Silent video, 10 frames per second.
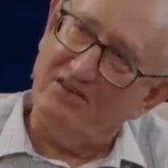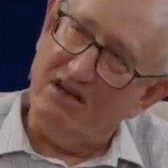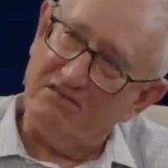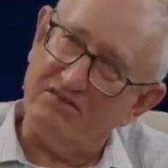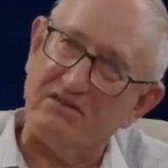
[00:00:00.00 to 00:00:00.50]

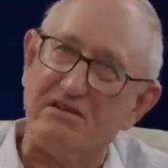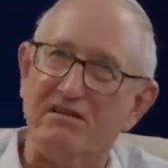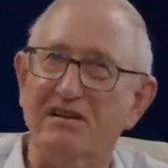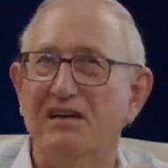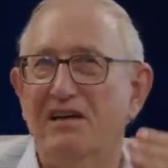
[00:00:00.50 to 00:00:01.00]
doctrine.
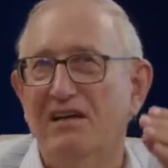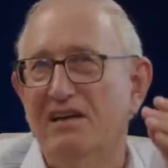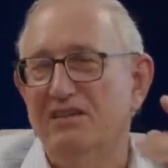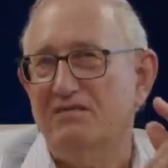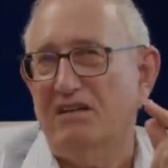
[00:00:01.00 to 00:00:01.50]
Yeah.
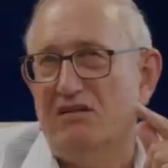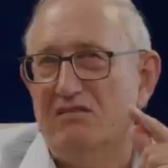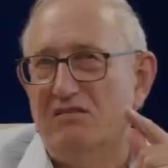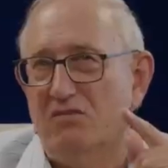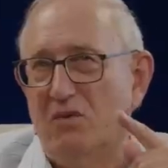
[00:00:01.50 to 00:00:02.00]

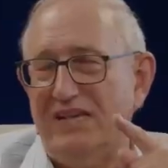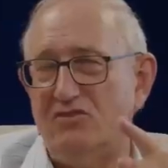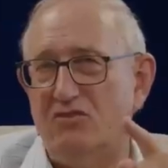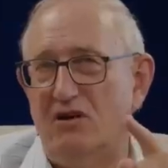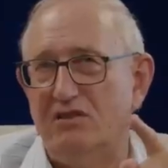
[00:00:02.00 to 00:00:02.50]
So the
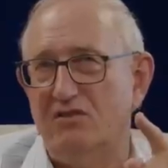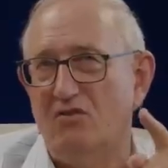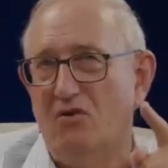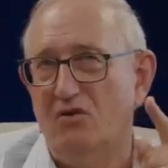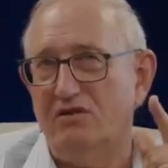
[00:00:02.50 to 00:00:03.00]
Westcott
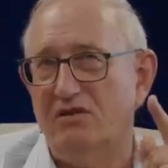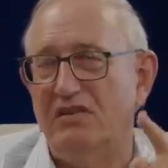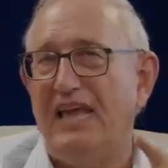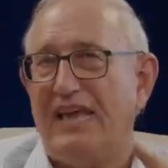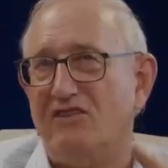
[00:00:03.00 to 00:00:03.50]
and
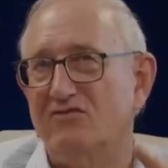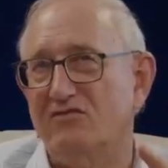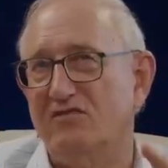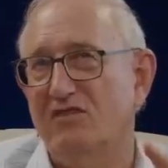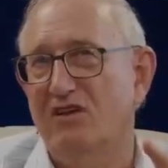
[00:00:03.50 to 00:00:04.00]
Hort
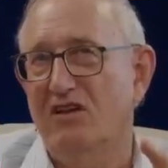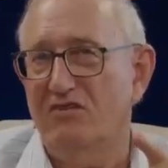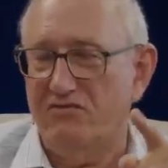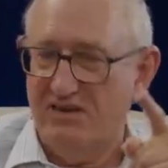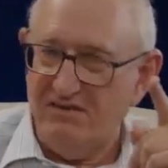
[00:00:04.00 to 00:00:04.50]
text,
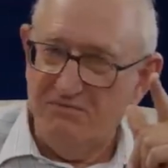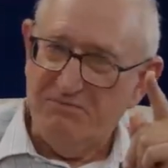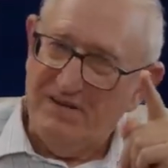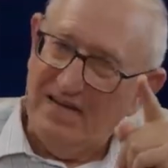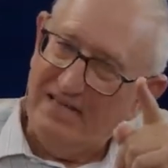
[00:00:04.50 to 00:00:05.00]

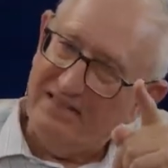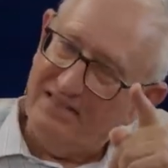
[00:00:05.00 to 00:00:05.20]
written by